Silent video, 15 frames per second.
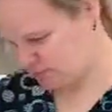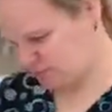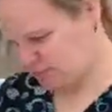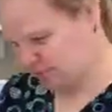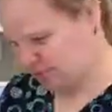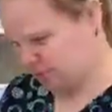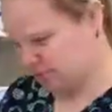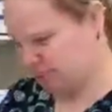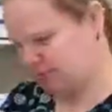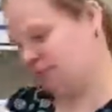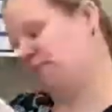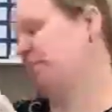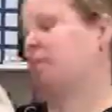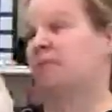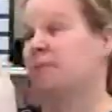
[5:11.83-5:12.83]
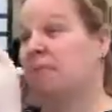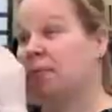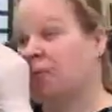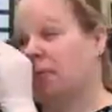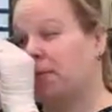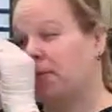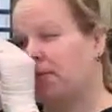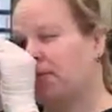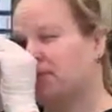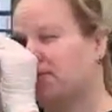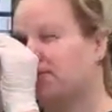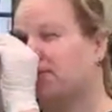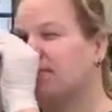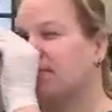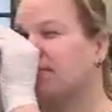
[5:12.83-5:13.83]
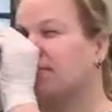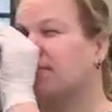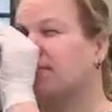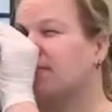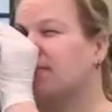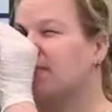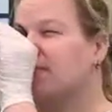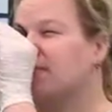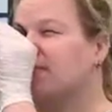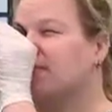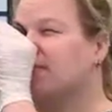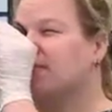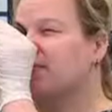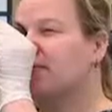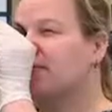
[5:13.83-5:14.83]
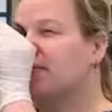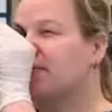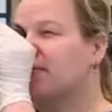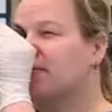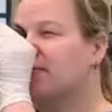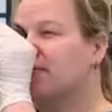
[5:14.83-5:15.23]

Nobody speaks.